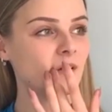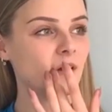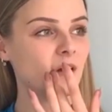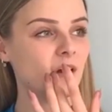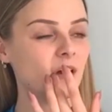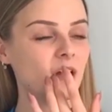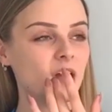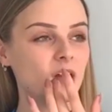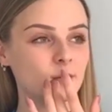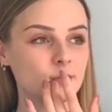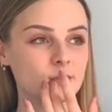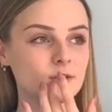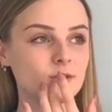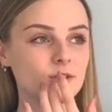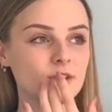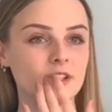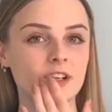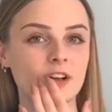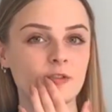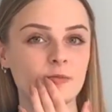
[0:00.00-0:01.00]

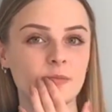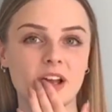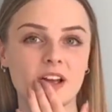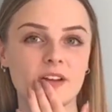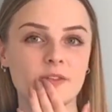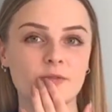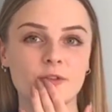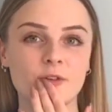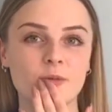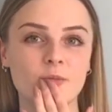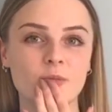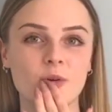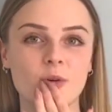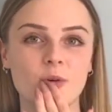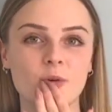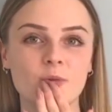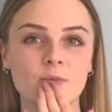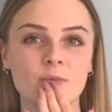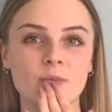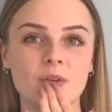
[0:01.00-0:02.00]
absolutely love playing
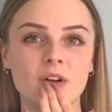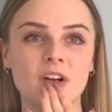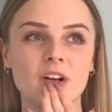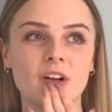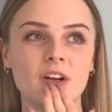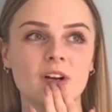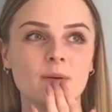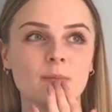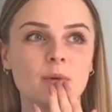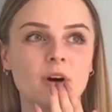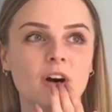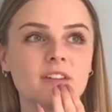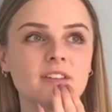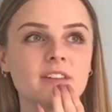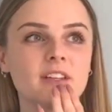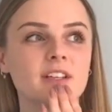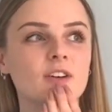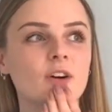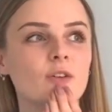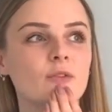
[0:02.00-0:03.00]
football, but I
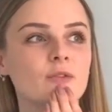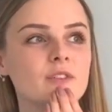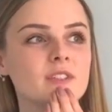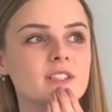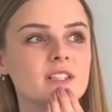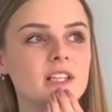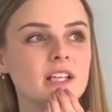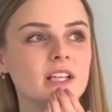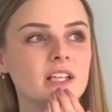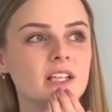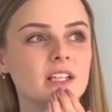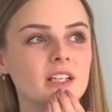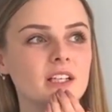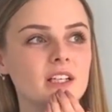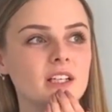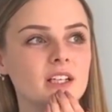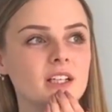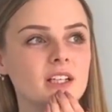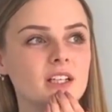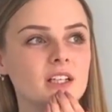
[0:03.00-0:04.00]
think obviously
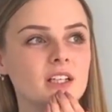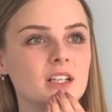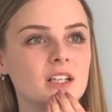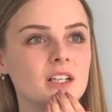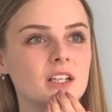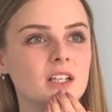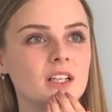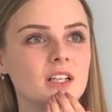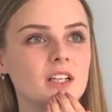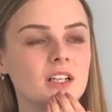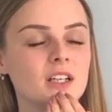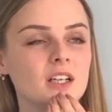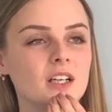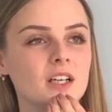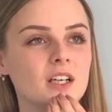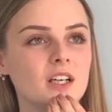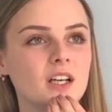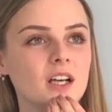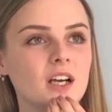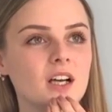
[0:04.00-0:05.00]

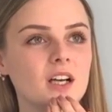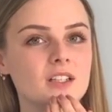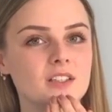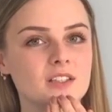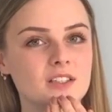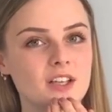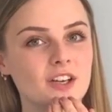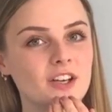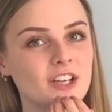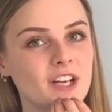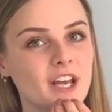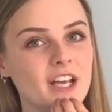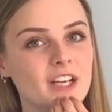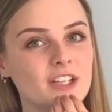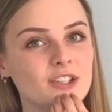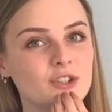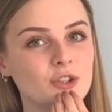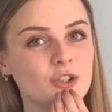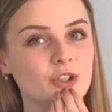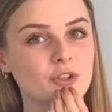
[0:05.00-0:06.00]
at a certain
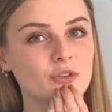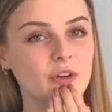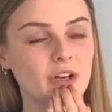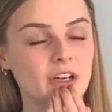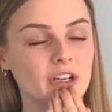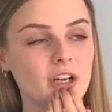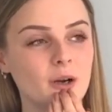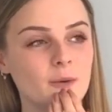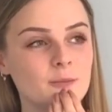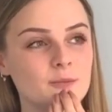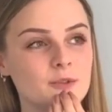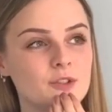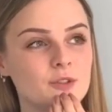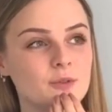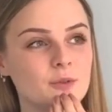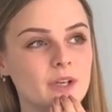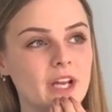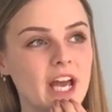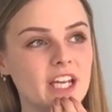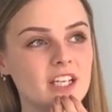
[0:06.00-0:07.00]
age your career comes to
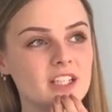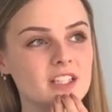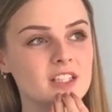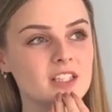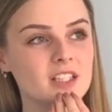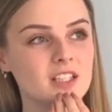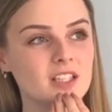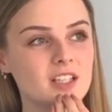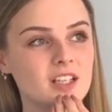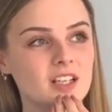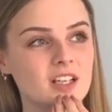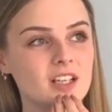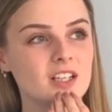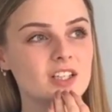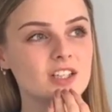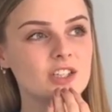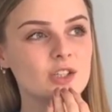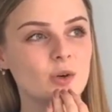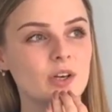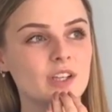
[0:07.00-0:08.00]
an end.
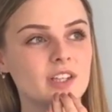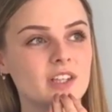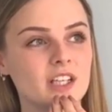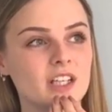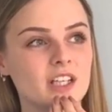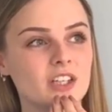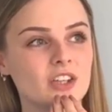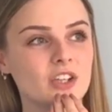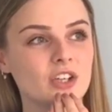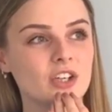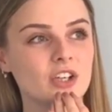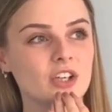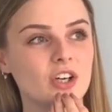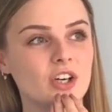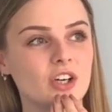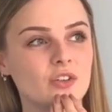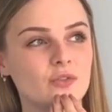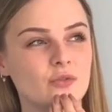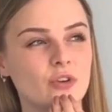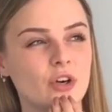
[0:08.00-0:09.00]
So I think that
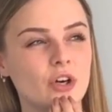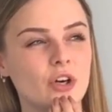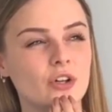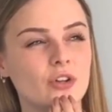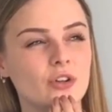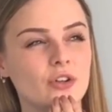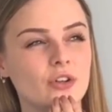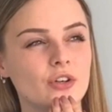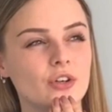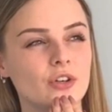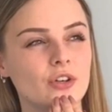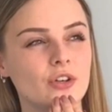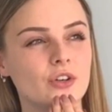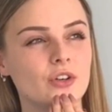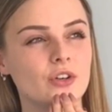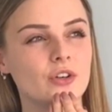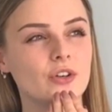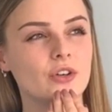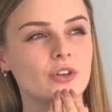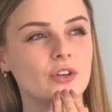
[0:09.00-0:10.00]
I'd rather
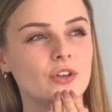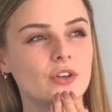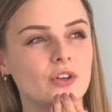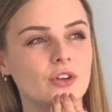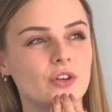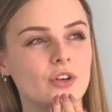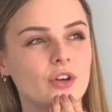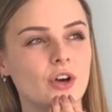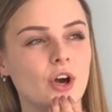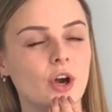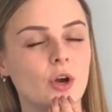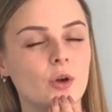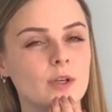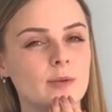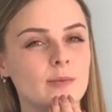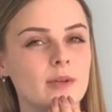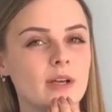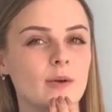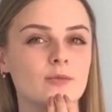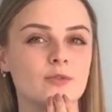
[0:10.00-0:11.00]
only
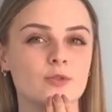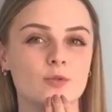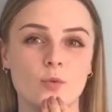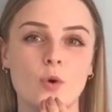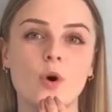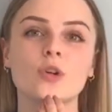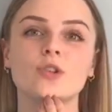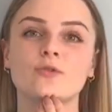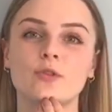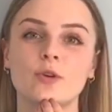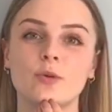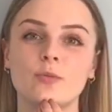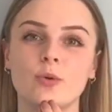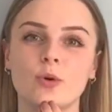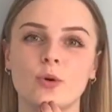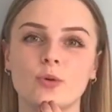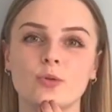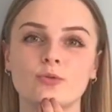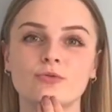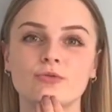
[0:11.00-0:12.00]
be able to watch
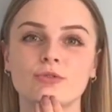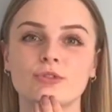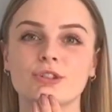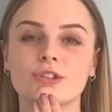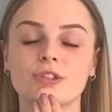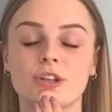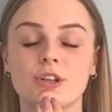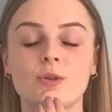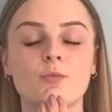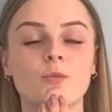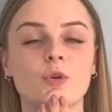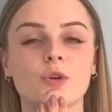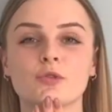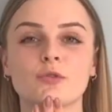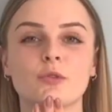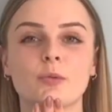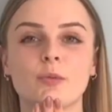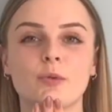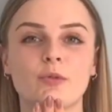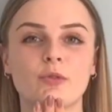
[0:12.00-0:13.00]
football, because I can watch
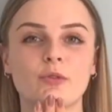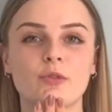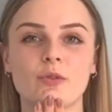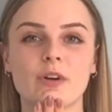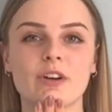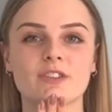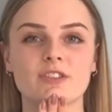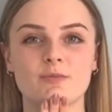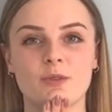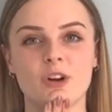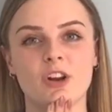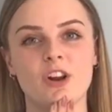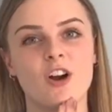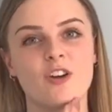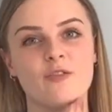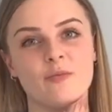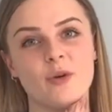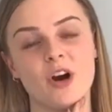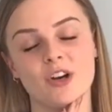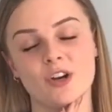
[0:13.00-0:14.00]
football for the rest of my life,
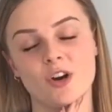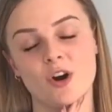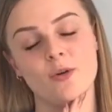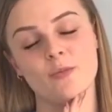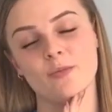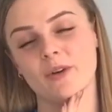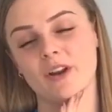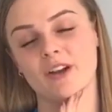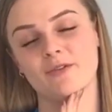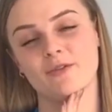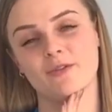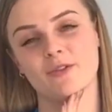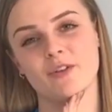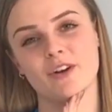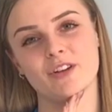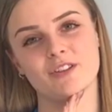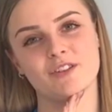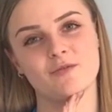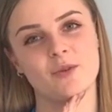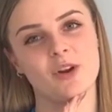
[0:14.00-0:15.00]
but I can't play for the
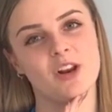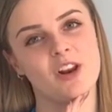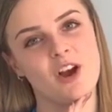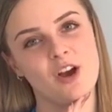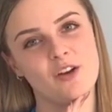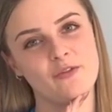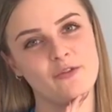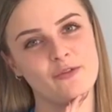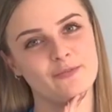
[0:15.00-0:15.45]
rest of my life.